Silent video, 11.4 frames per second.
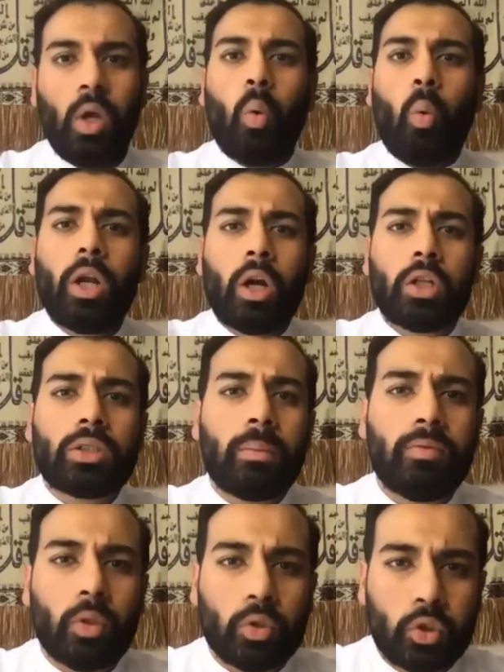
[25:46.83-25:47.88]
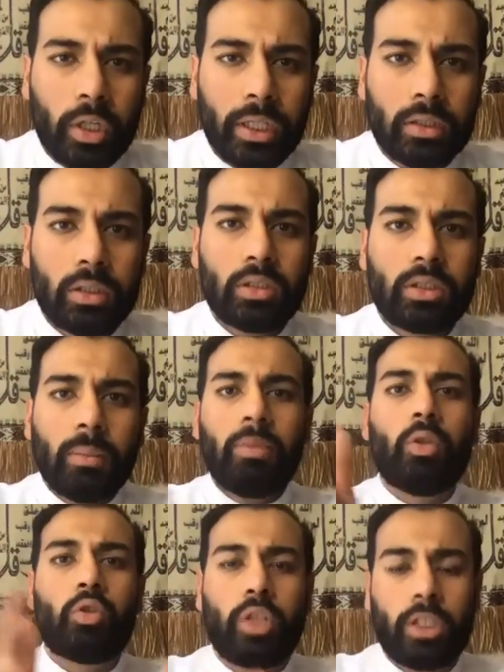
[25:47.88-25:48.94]
What are some of those traits? Some of
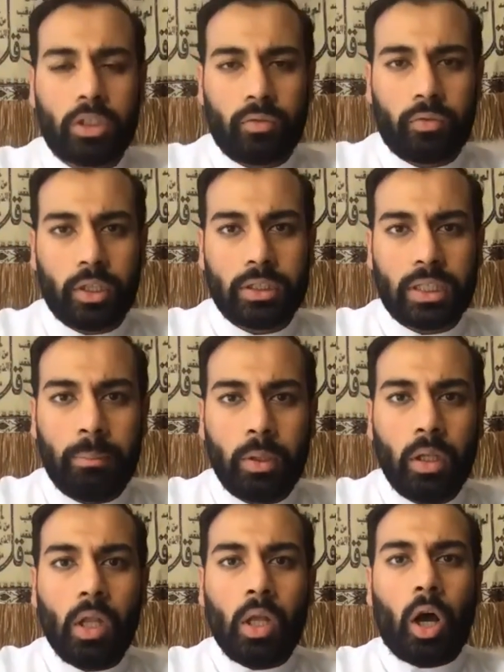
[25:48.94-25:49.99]
those traits are, for example,